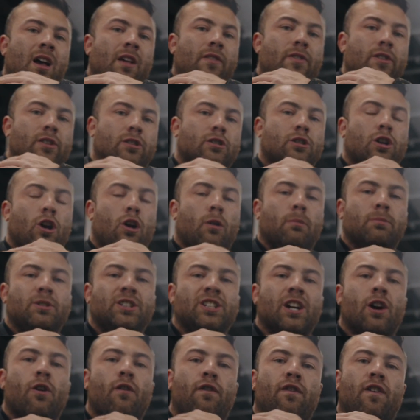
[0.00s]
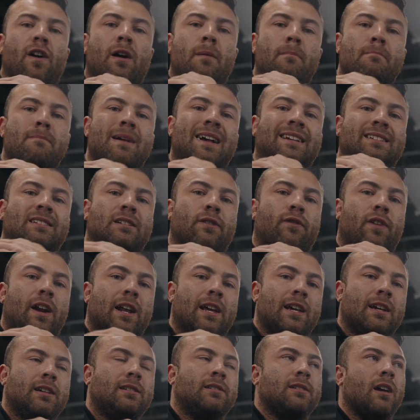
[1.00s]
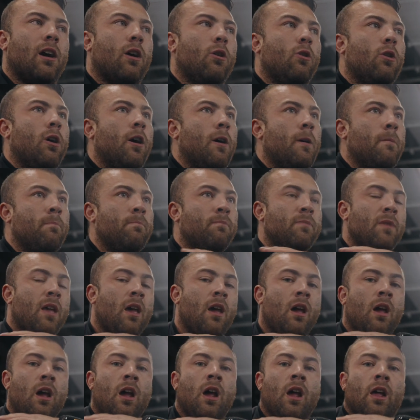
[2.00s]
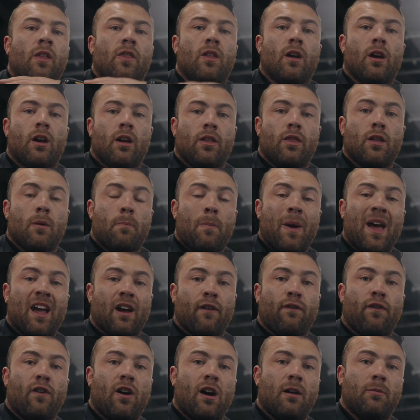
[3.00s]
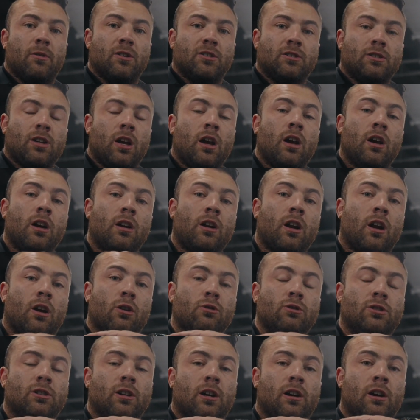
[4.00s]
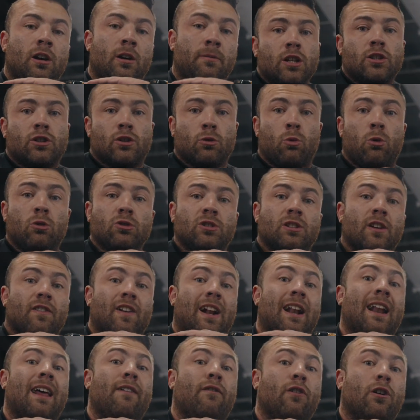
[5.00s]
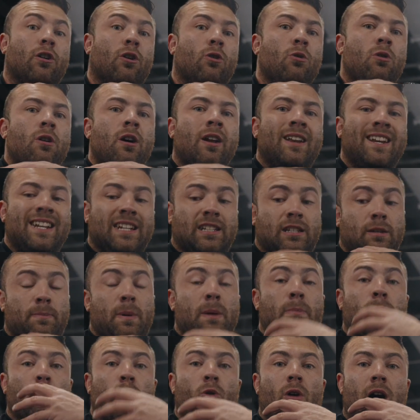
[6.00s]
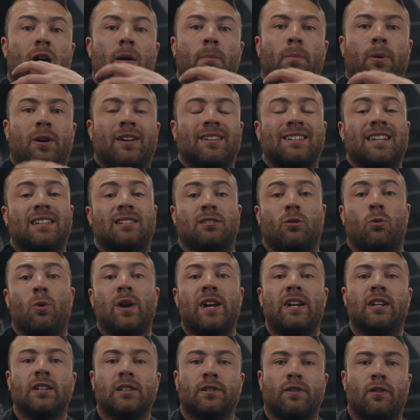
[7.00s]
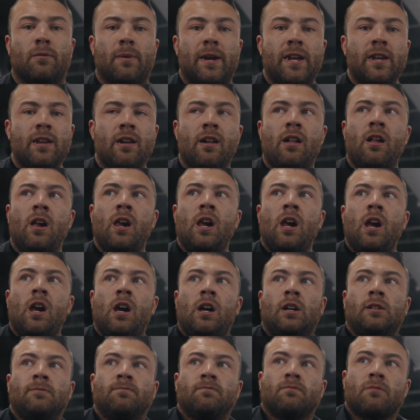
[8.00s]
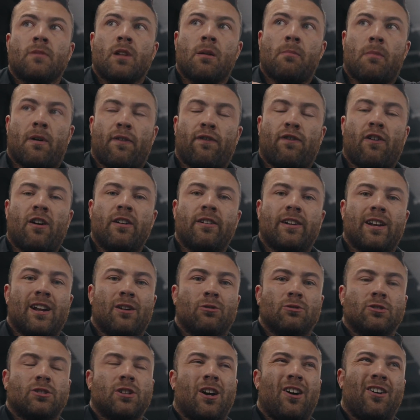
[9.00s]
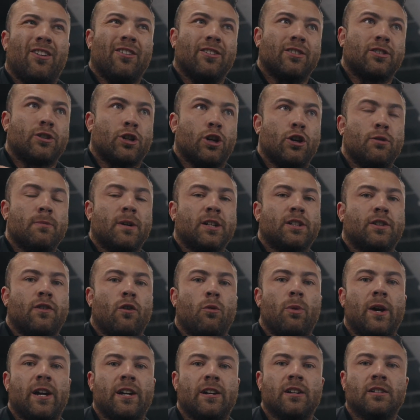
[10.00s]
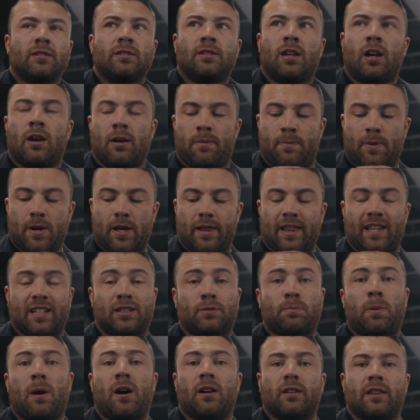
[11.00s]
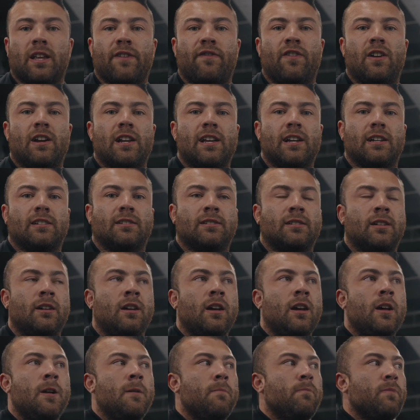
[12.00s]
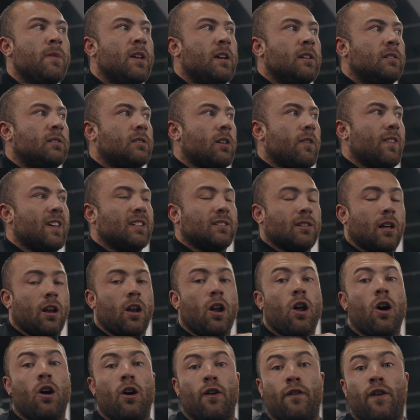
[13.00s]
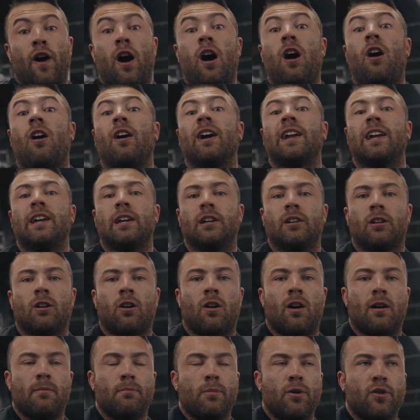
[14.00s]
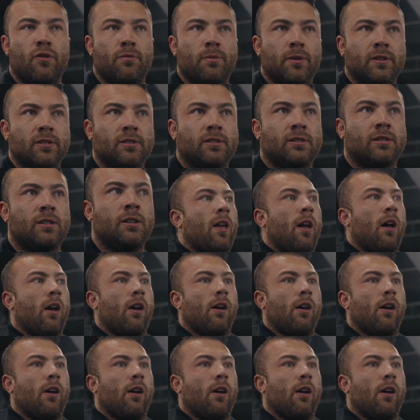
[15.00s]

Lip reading: the top shelf up massively. So the pec fibers closer towards the clavicle need to be brought up because that's a weakness for me. My front delts aren't too much of a weakness, but this part definitely is. So there's a lot of high incline movements,